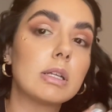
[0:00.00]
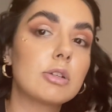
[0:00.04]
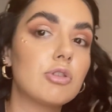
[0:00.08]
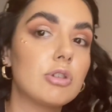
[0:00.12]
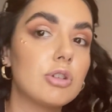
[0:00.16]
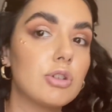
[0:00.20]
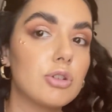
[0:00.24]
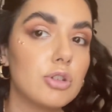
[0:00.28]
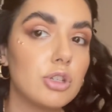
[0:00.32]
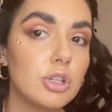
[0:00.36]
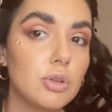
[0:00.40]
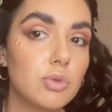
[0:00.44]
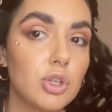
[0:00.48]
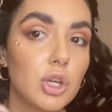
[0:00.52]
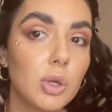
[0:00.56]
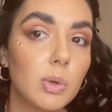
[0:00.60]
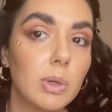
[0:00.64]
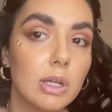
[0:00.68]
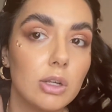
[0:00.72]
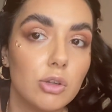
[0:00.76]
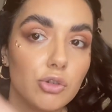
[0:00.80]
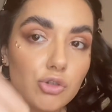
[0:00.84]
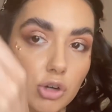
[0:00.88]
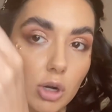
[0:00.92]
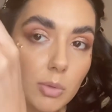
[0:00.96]
do 2 little
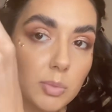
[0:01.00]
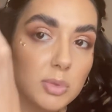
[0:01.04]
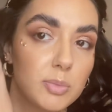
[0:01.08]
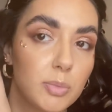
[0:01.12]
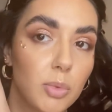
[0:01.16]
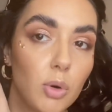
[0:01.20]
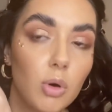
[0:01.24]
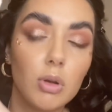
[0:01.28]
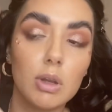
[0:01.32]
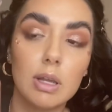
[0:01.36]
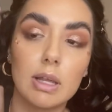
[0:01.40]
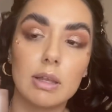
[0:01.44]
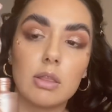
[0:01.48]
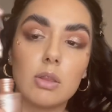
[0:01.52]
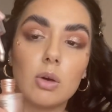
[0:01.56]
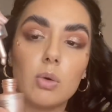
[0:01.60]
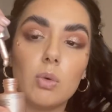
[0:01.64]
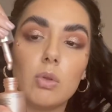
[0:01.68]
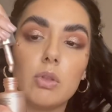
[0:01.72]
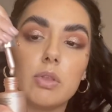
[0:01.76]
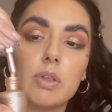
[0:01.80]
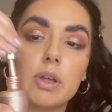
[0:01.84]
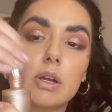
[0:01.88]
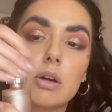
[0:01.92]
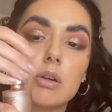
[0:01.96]
drops, pour like the whole
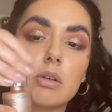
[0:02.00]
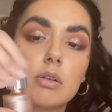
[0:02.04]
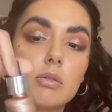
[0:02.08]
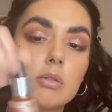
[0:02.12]
thing on.